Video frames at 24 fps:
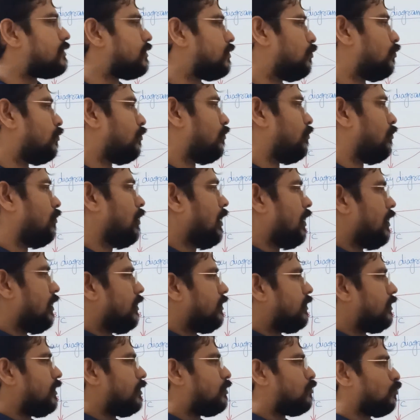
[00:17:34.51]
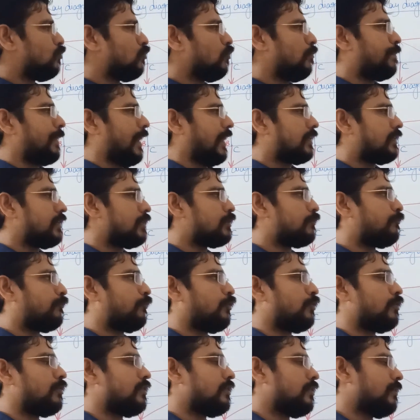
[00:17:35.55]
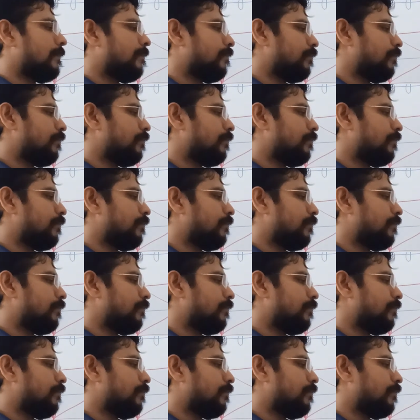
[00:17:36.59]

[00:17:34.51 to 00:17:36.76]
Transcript: You need to do practice for